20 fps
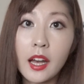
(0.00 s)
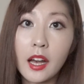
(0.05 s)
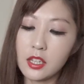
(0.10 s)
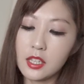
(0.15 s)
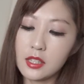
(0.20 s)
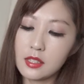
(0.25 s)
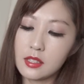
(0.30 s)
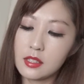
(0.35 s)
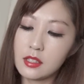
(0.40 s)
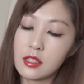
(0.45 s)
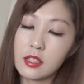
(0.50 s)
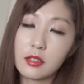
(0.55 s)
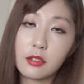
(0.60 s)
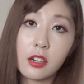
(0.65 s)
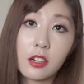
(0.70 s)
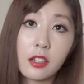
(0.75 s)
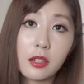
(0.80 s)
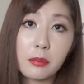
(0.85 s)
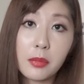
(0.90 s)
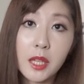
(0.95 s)
It's
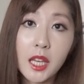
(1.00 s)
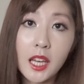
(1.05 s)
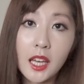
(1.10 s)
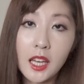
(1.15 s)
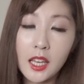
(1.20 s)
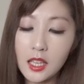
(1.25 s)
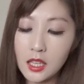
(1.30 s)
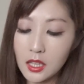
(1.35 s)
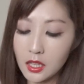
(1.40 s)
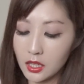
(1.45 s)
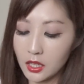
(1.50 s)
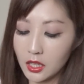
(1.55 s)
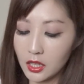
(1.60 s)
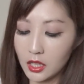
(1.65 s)
RMK.